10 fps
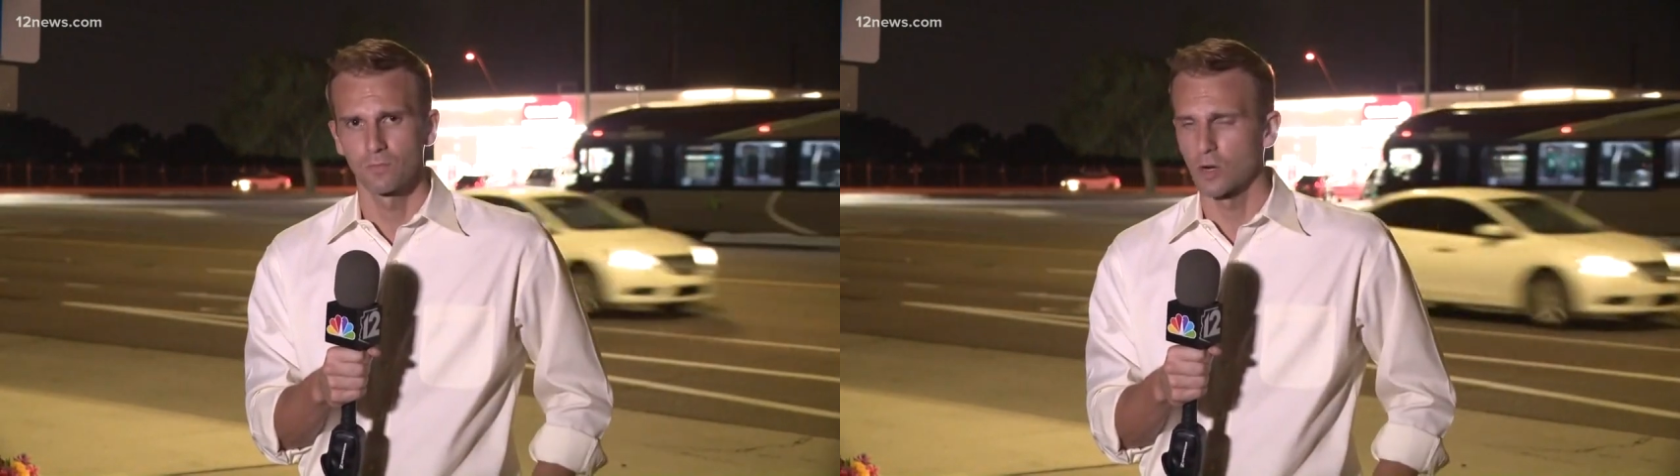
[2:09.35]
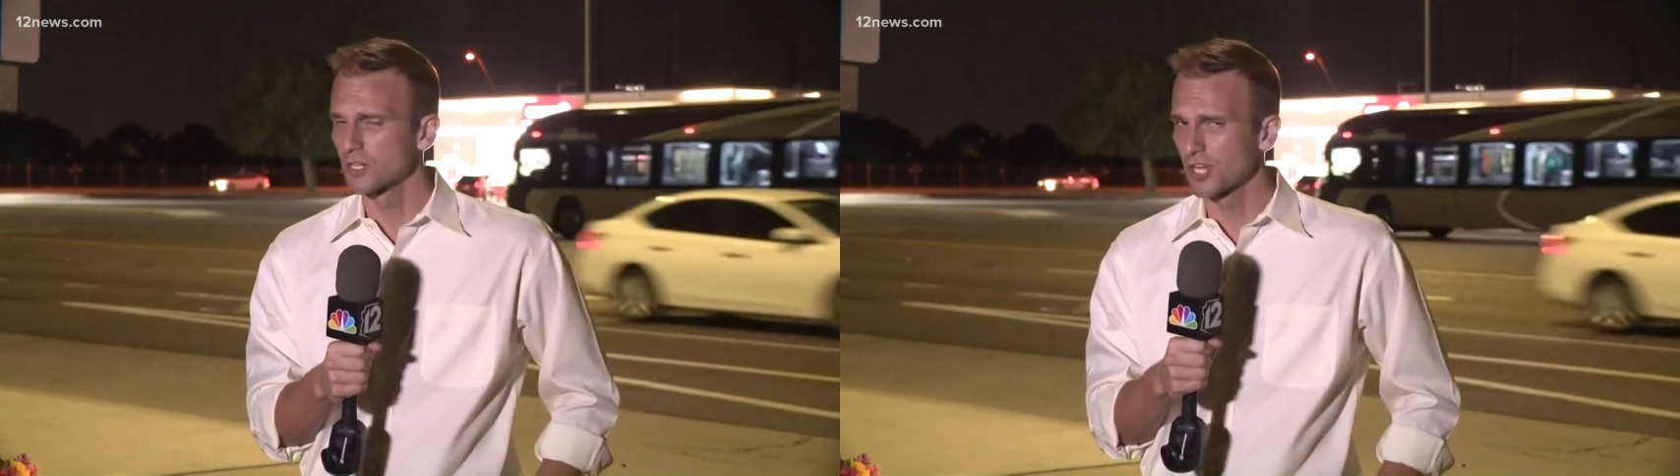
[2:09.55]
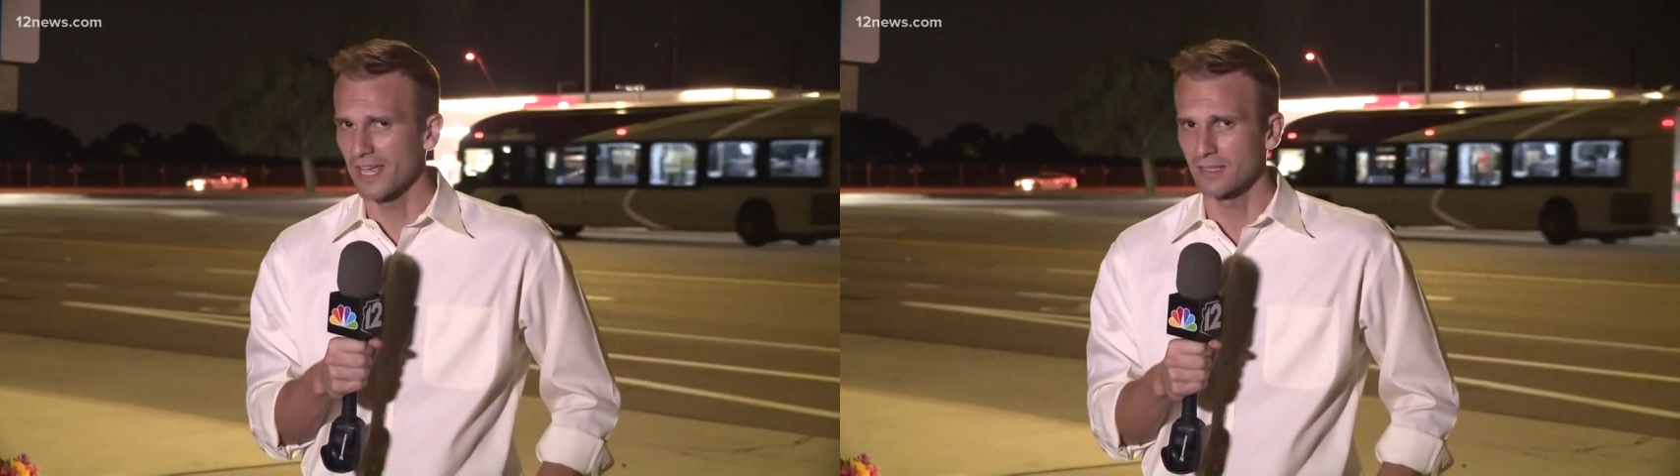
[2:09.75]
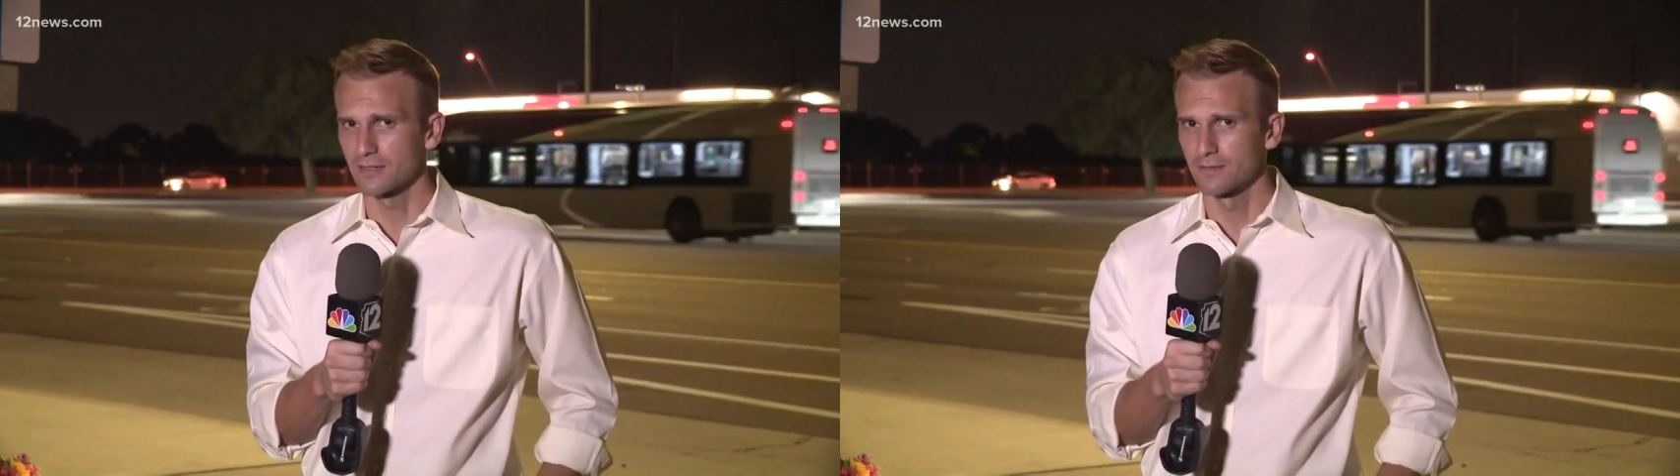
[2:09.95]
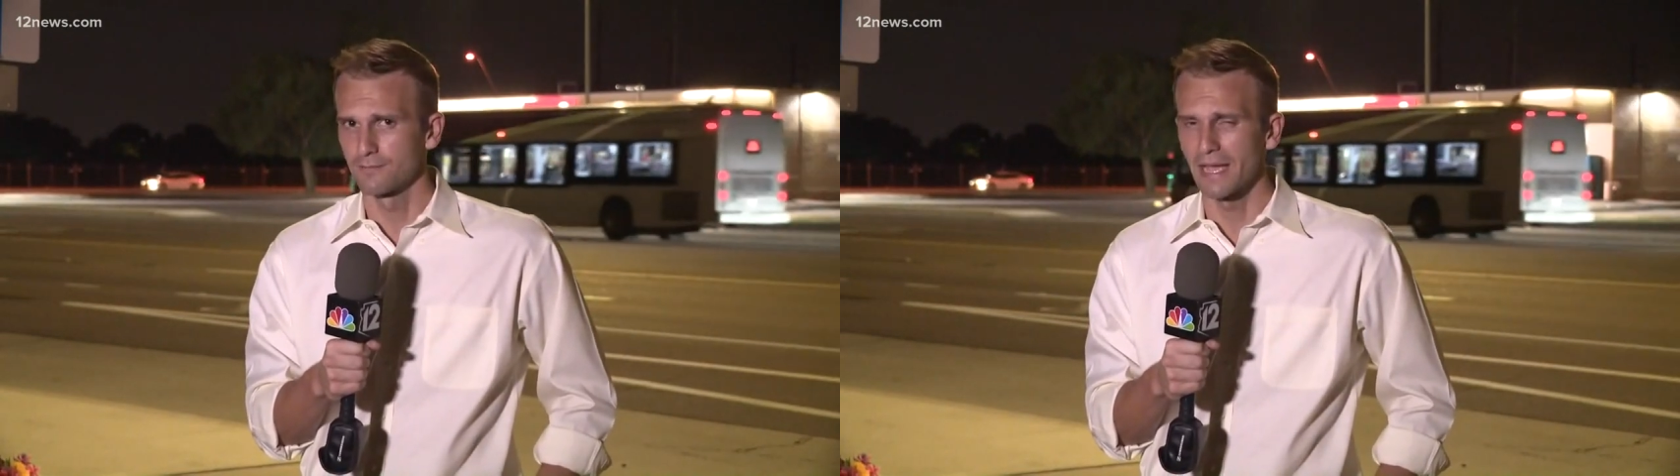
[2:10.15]
We're in Chandler.
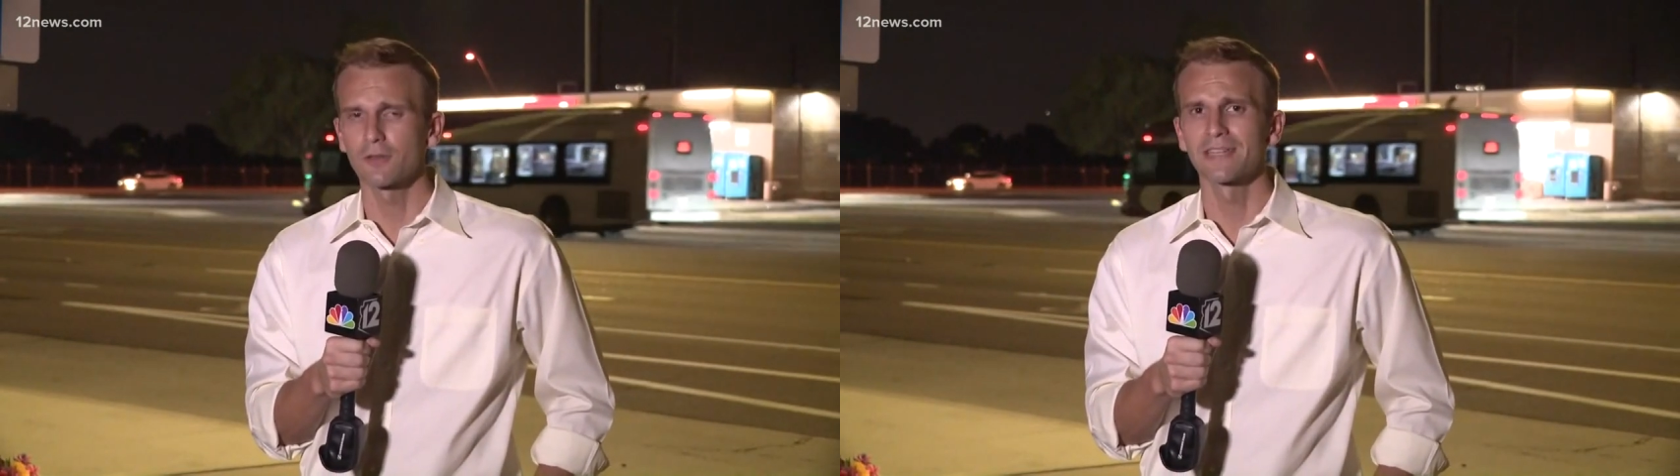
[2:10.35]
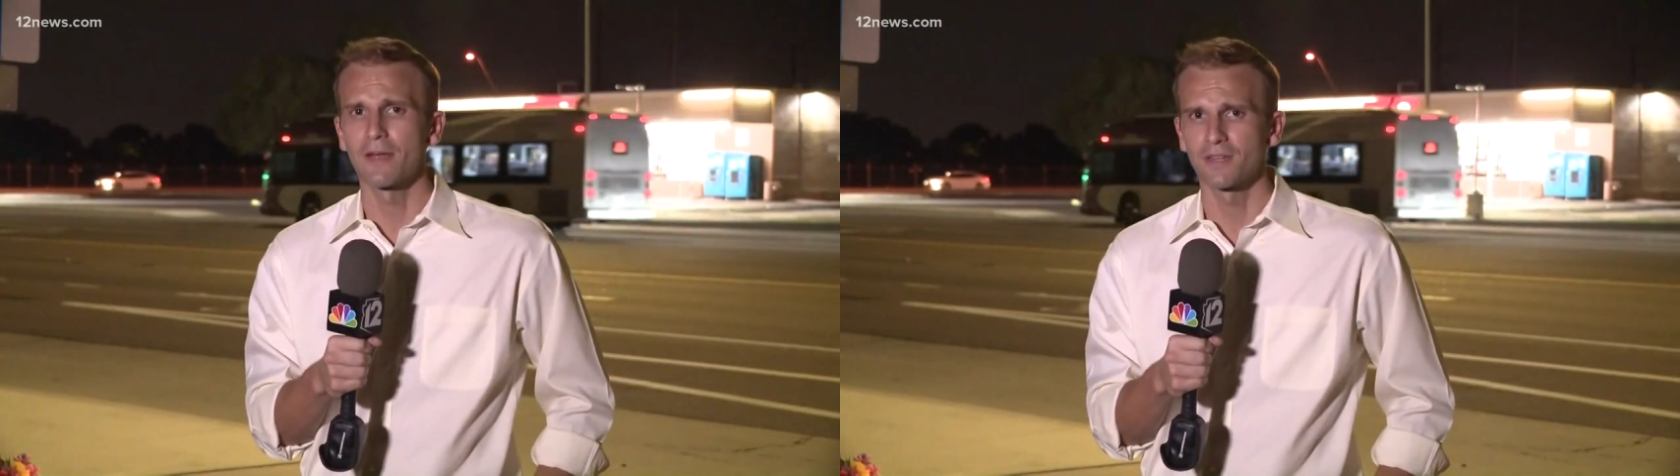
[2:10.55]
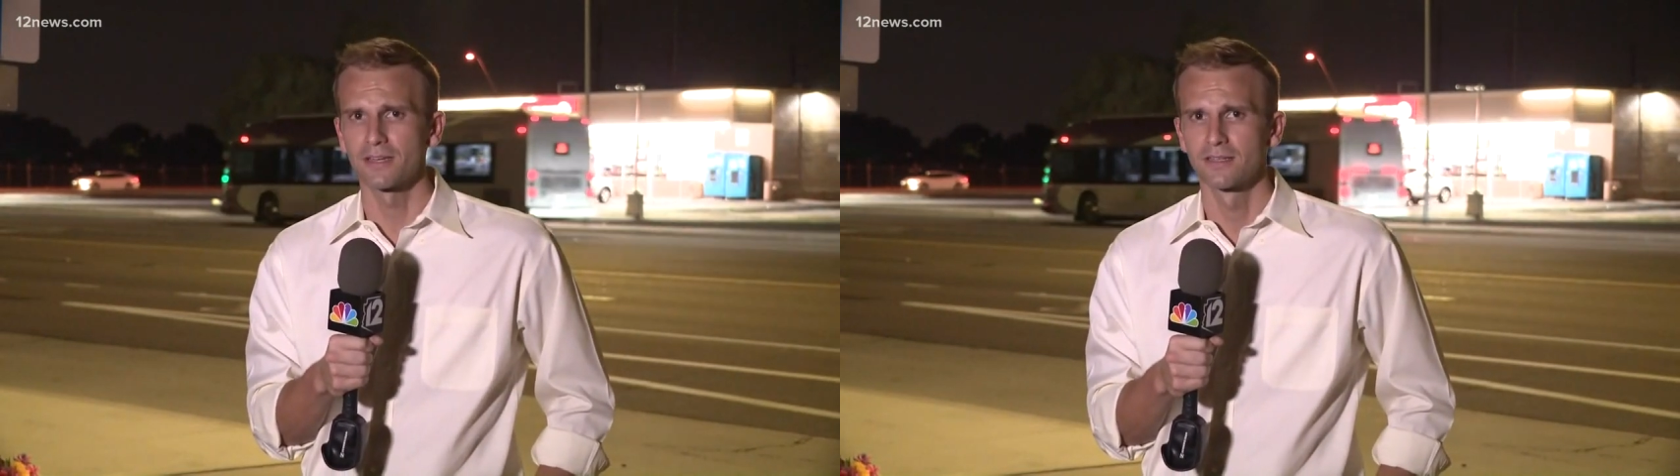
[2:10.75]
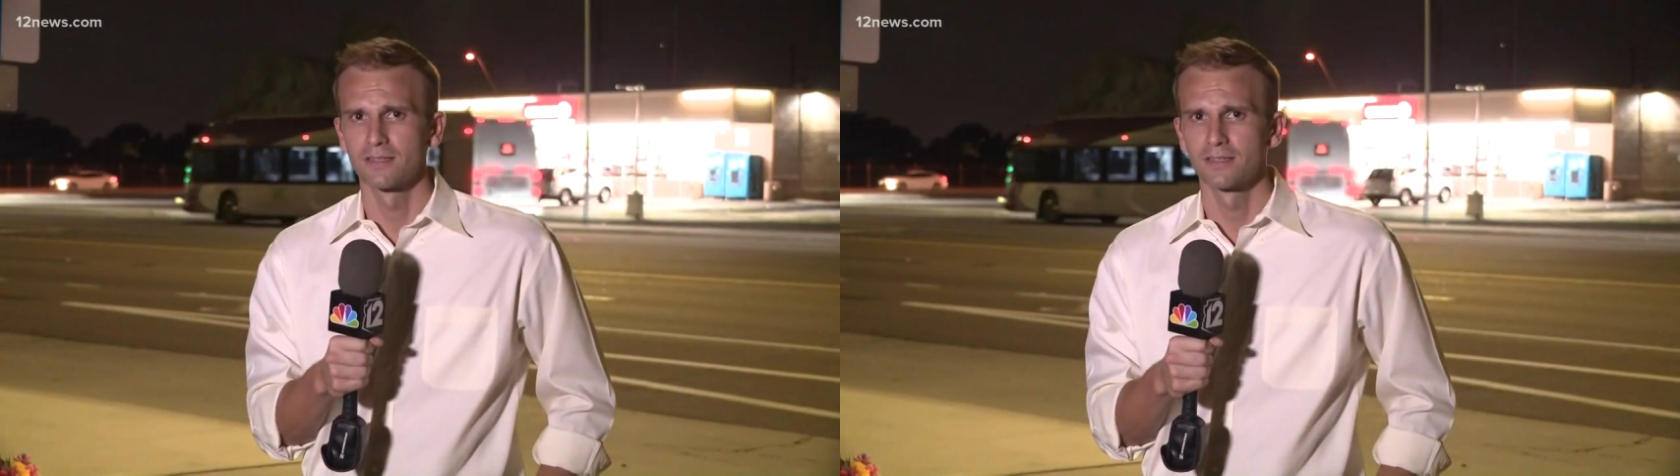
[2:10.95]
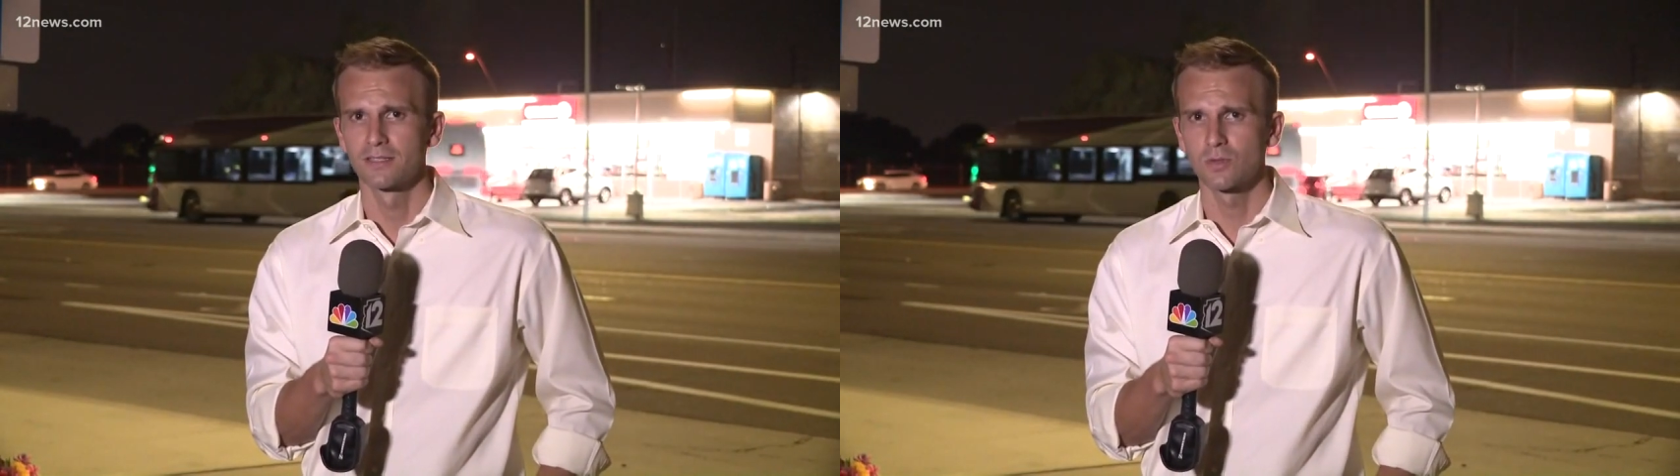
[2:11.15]
Michael Doudna,
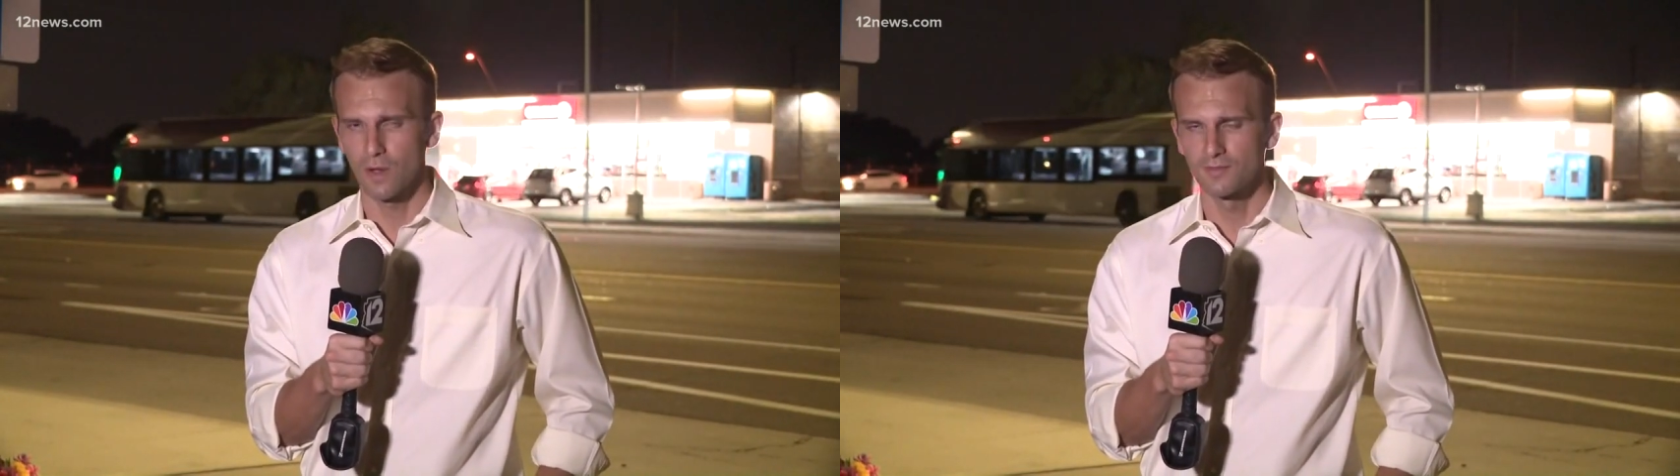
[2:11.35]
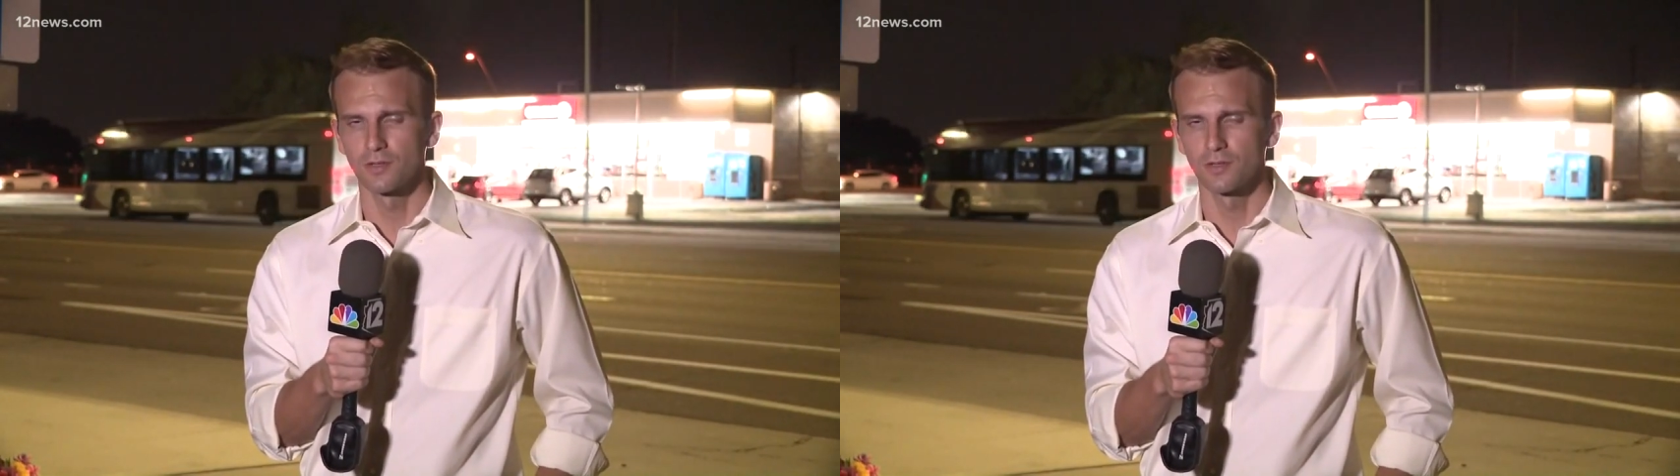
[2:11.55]
twelve